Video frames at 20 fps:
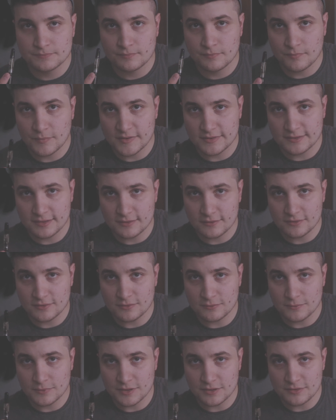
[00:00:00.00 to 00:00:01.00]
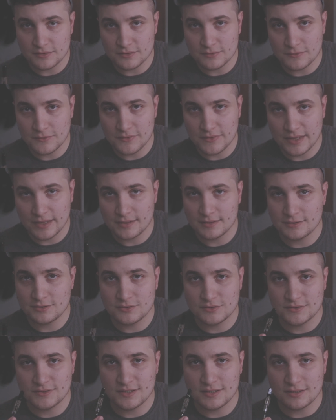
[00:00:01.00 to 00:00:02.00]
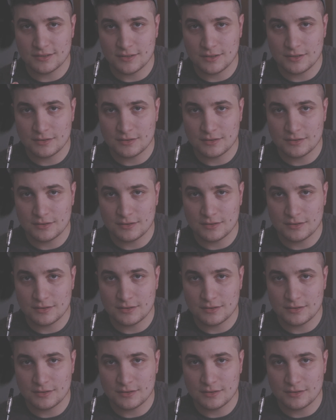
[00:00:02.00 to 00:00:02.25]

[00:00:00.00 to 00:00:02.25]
The best thing you're going to want to do with that is just take